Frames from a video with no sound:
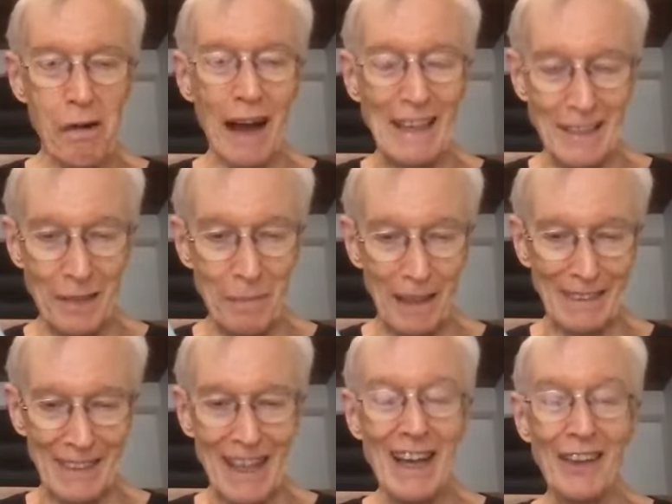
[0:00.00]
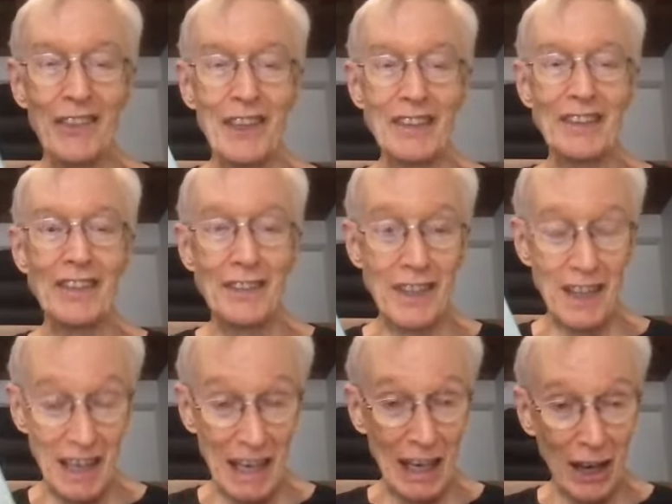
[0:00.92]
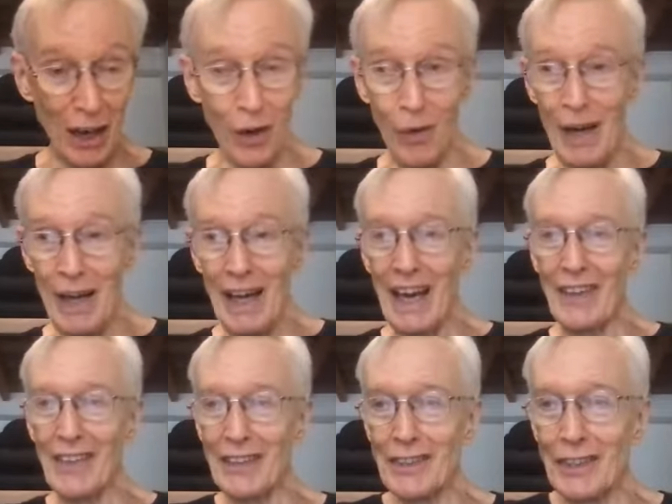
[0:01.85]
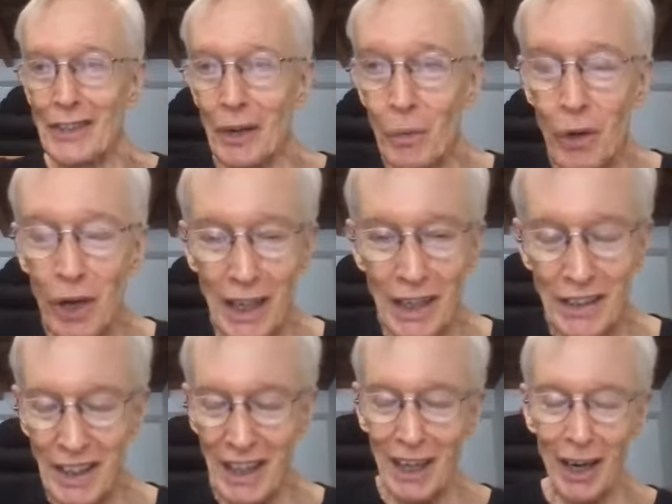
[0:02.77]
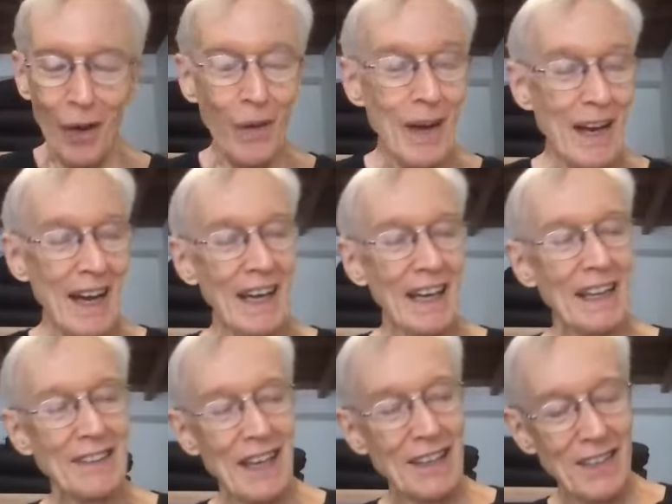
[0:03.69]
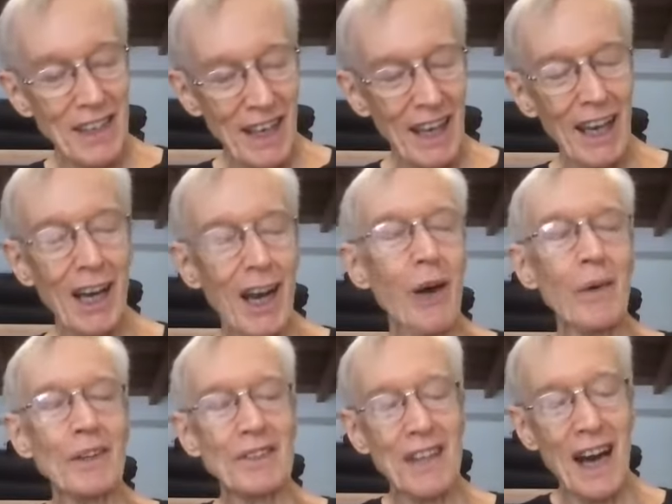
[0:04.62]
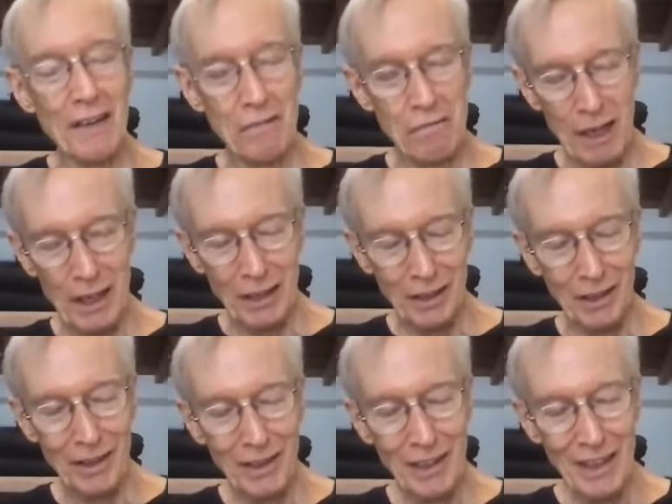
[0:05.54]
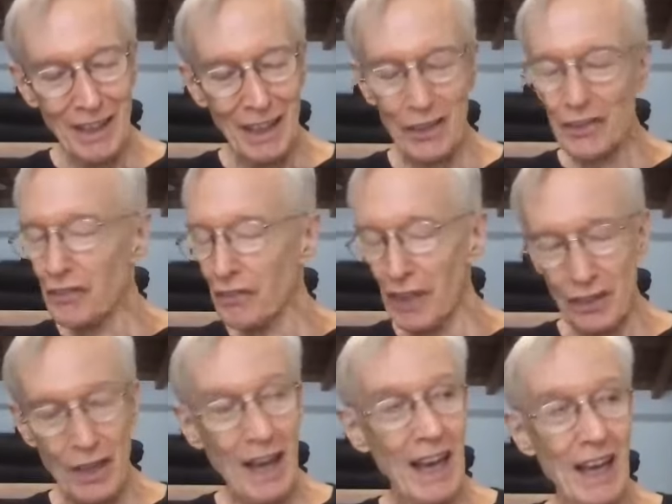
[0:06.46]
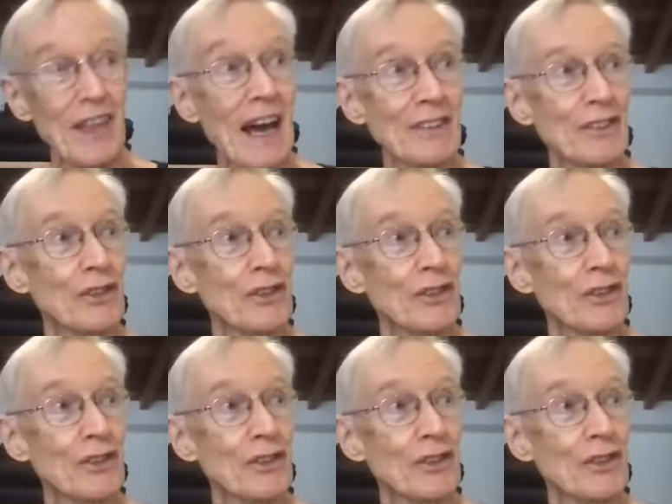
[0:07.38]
writes about this. this is the ego, and this is the work of the ego. And he says the ego is not real, it's fiction, no, it's and that's